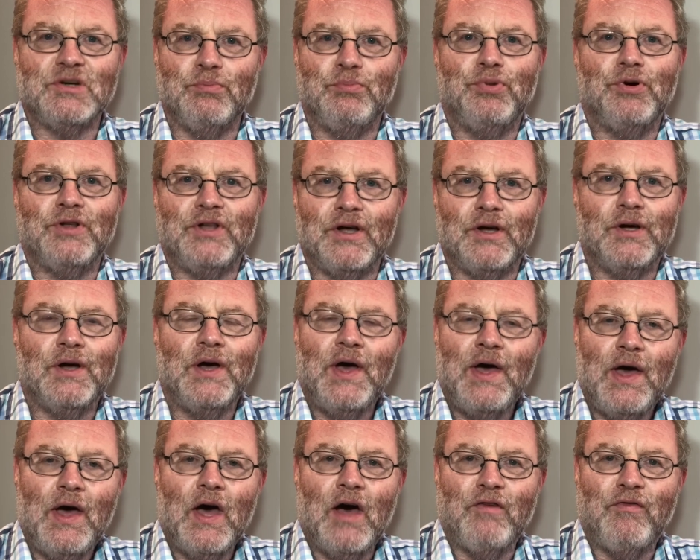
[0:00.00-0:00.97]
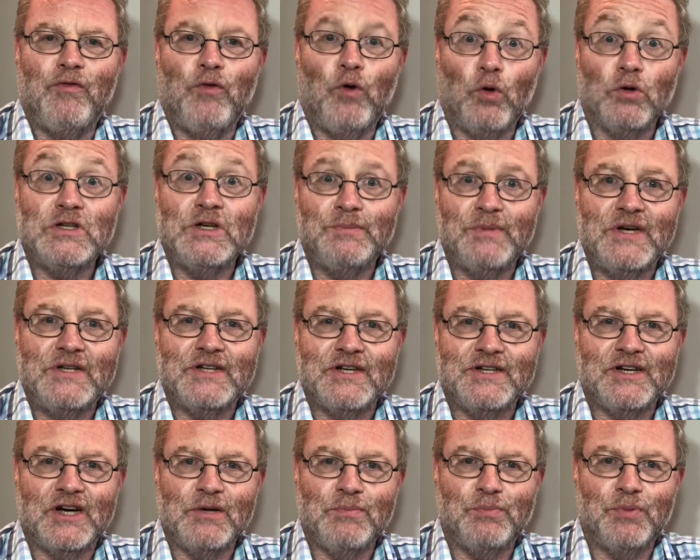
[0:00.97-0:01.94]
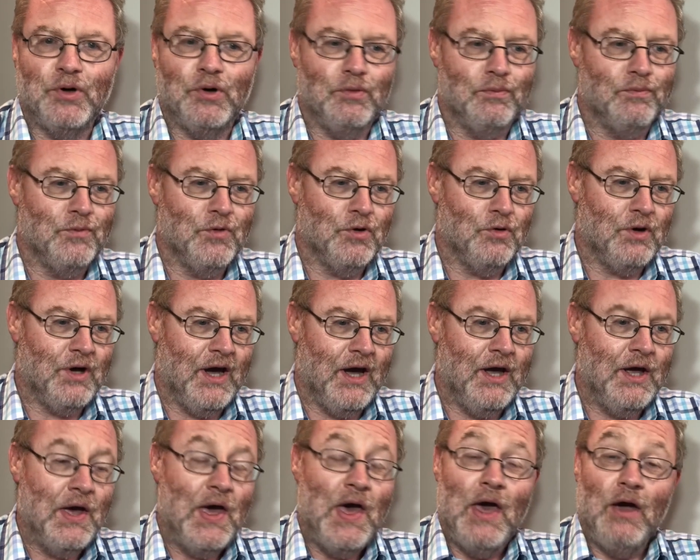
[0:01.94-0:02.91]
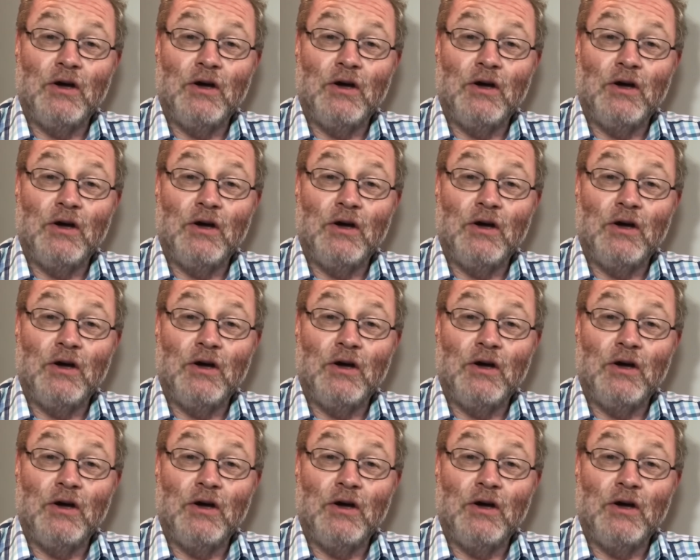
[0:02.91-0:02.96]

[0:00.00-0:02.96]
can put a 40 meter dipole, okay?